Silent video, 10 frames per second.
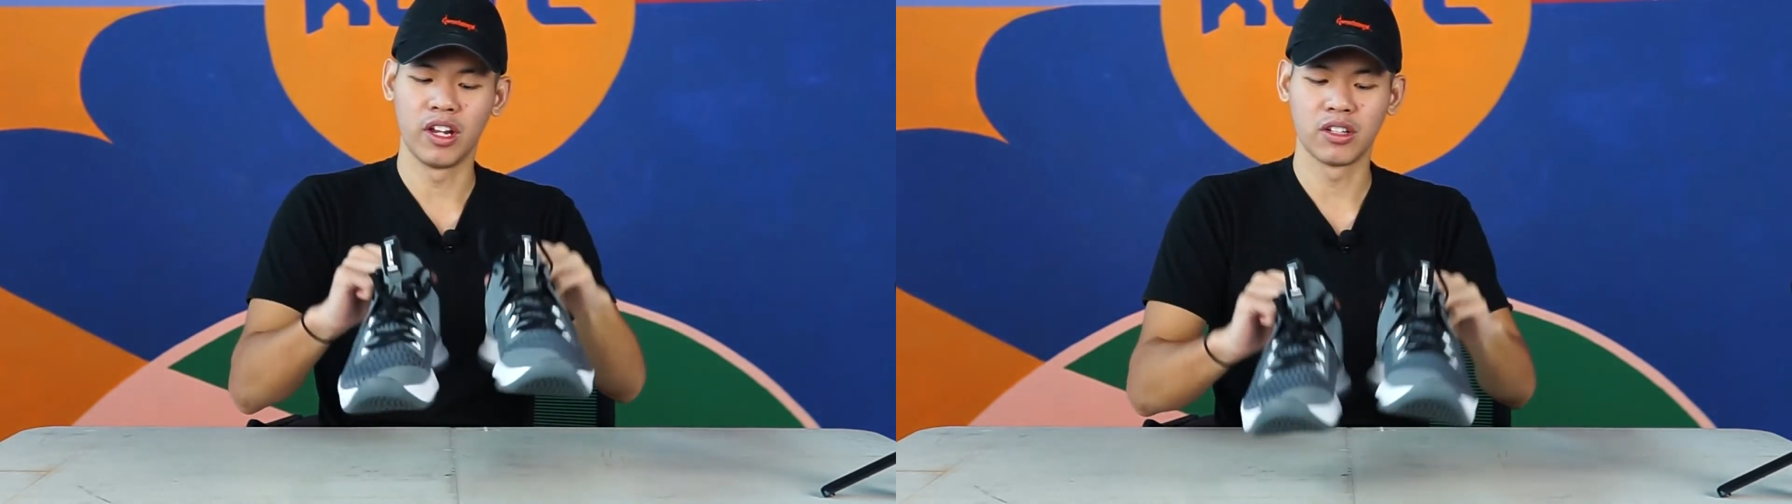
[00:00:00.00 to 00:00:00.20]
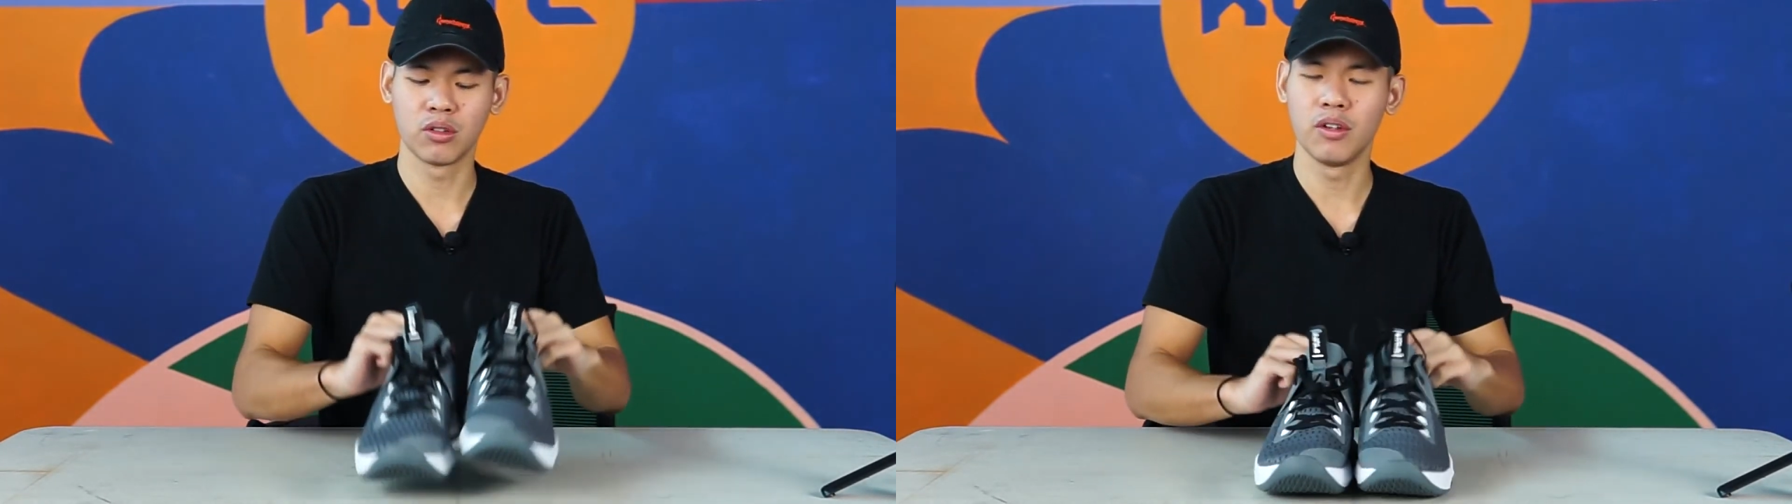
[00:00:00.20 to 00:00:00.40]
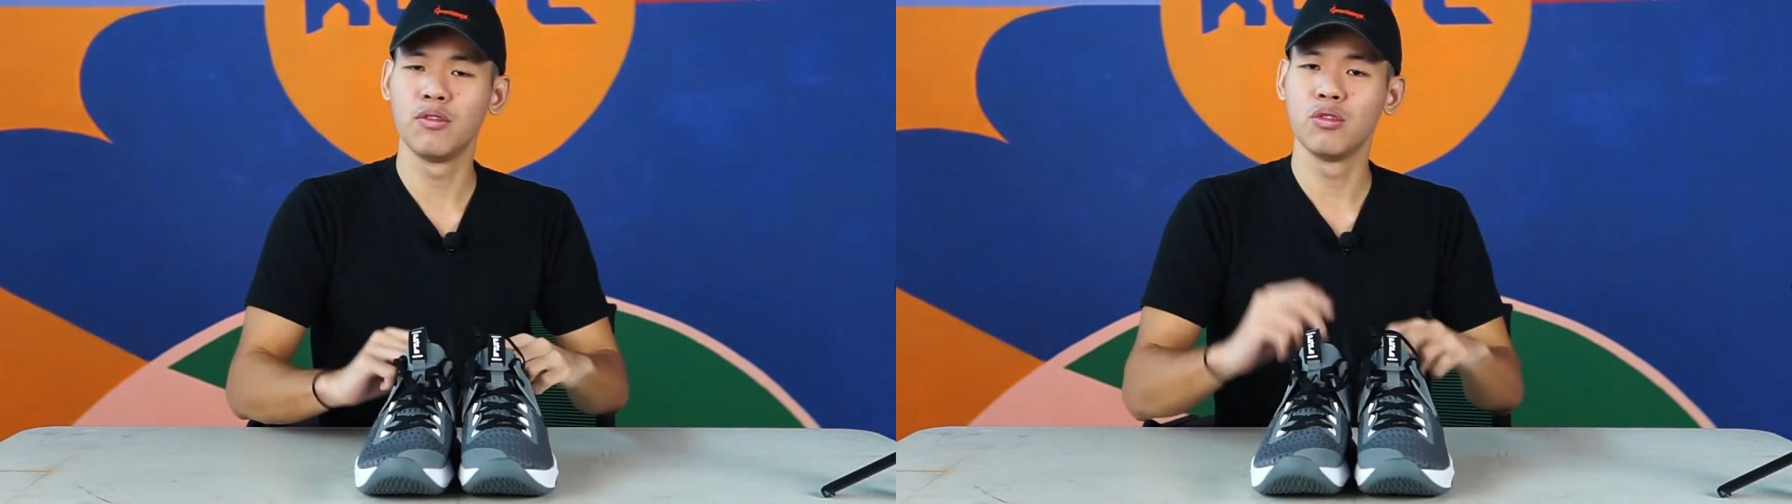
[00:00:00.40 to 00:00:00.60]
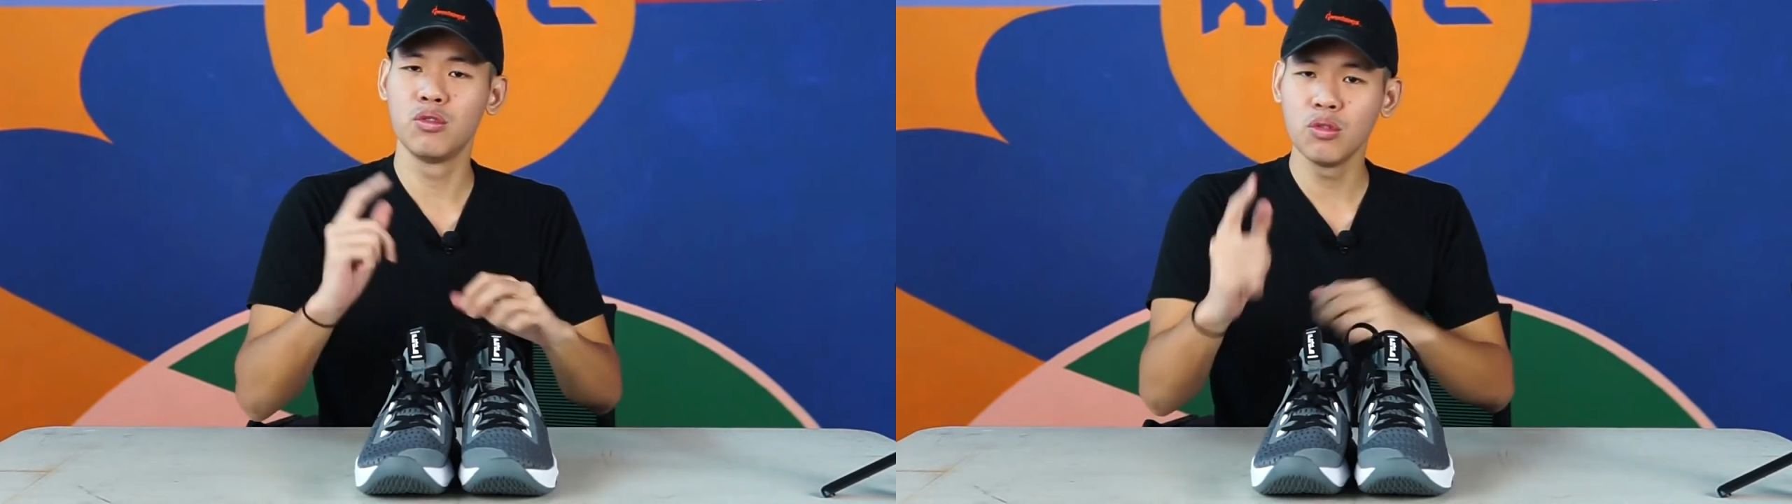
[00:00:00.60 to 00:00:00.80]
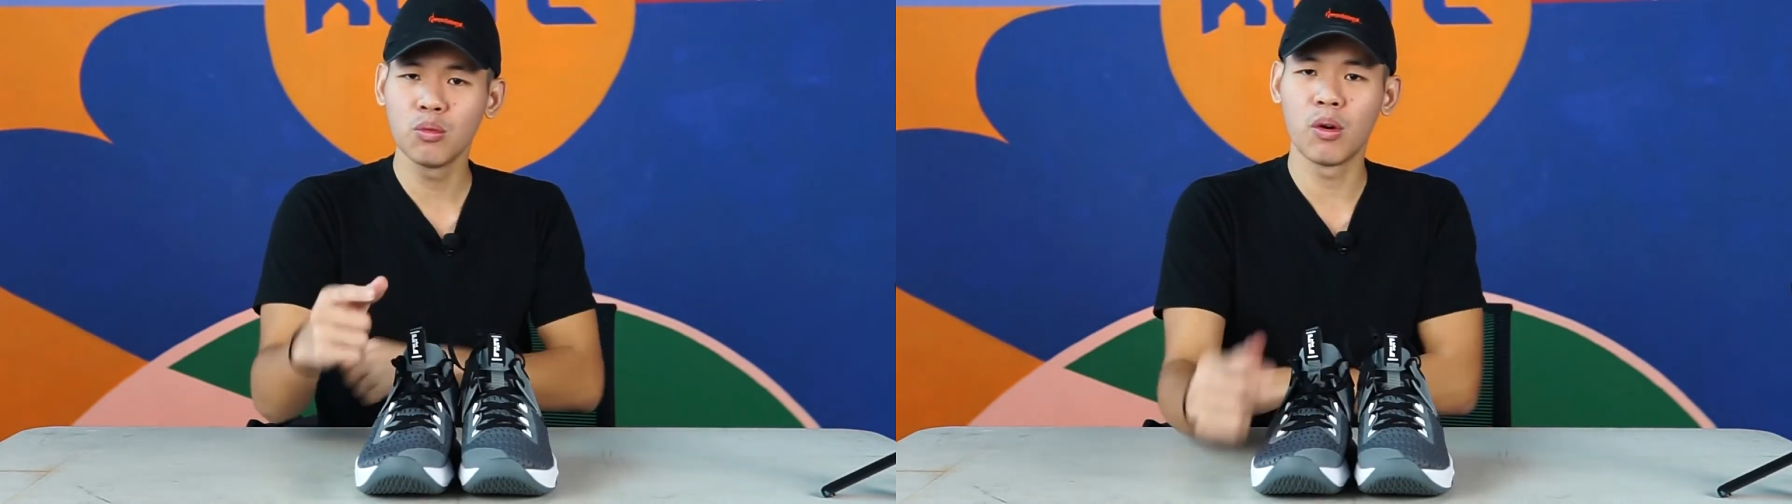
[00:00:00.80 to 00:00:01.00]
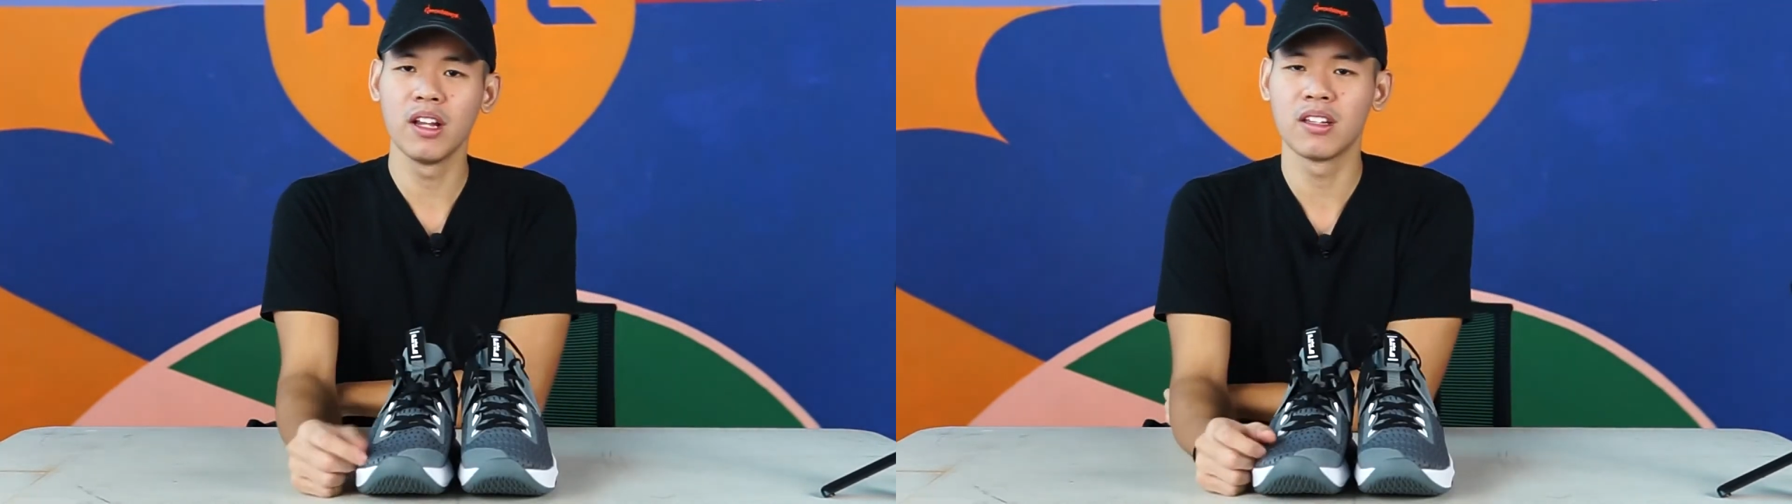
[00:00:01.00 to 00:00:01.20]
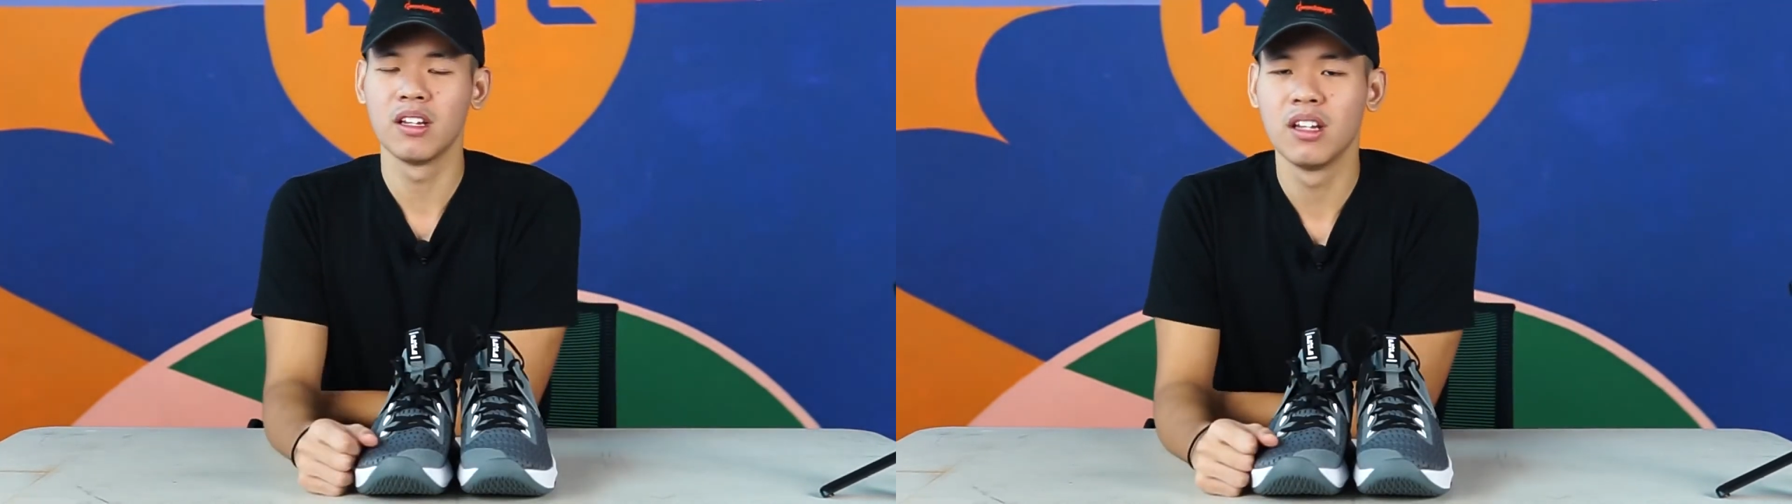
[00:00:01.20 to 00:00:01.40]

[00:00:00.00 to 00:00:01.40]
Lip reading: So if you do want